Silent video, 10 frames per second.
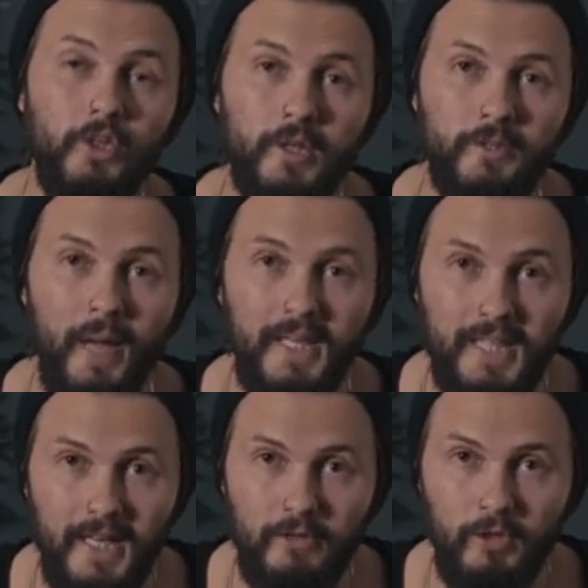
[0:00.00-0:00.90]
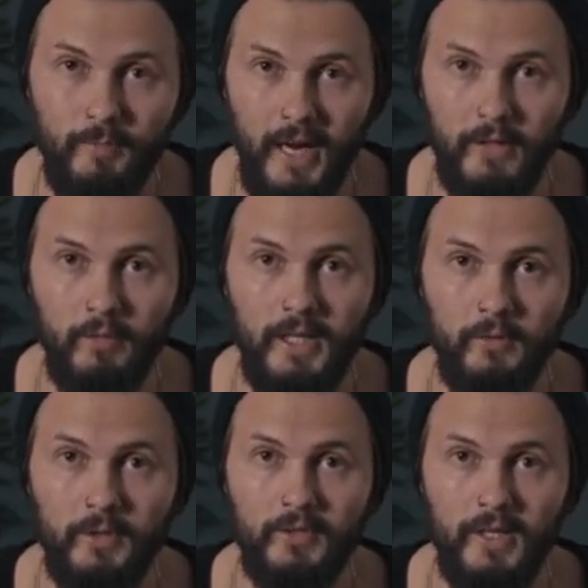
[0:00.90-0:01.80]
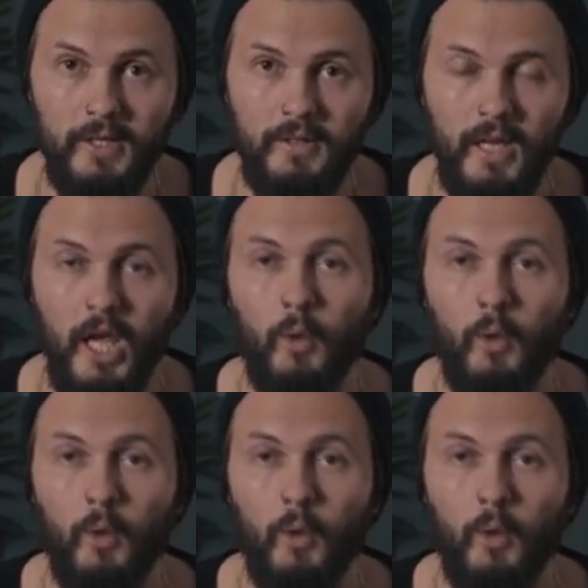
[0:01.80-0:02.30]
in case you don't know the pinky break, the double undercut, and the